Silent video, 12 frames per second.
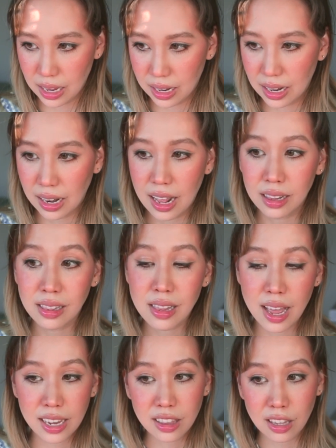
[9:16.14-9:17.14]
it. And I
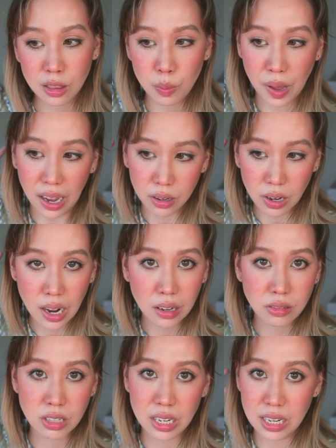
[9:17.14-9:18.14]
like that the
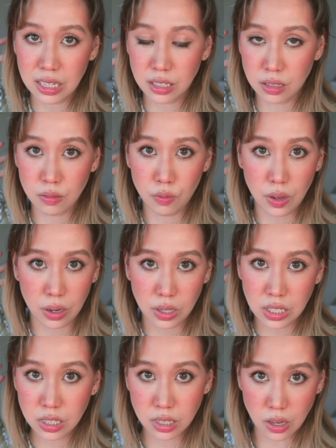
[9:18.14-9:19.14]
background is
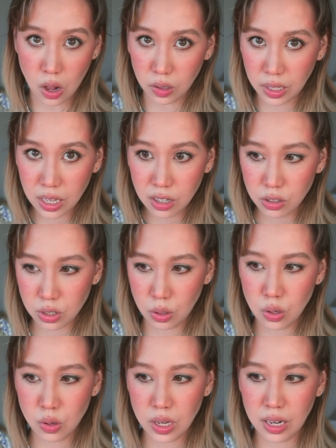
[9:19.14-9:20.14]
very solid, so
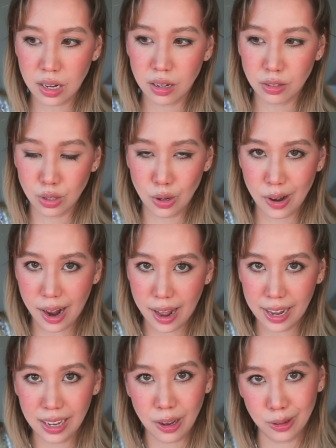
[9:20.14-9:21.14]
your
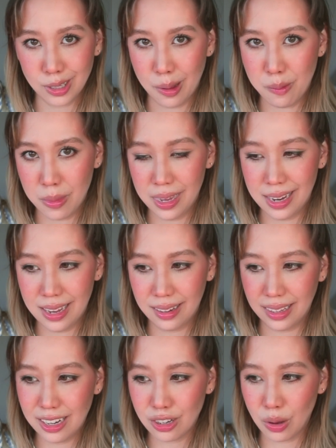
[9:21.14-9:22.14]
eye goes
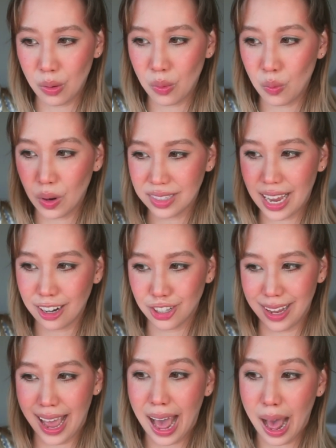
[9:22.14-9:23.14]
immediately to what's
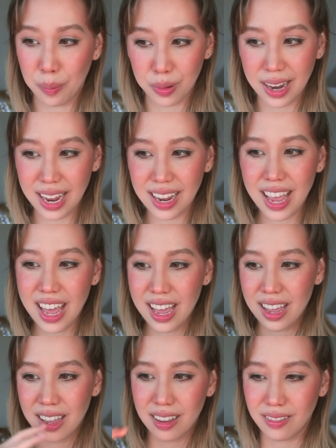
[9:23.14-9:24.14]
actually happening
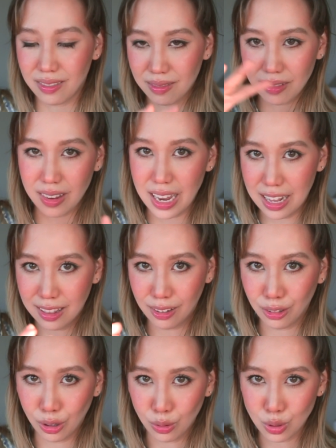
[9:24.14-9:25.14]
in the
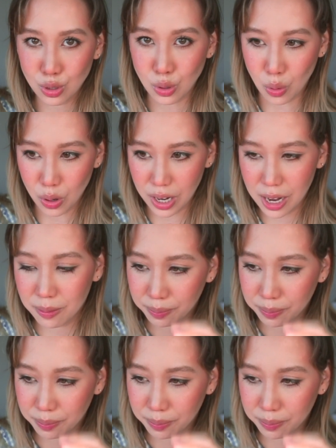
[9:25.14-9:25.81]
little story.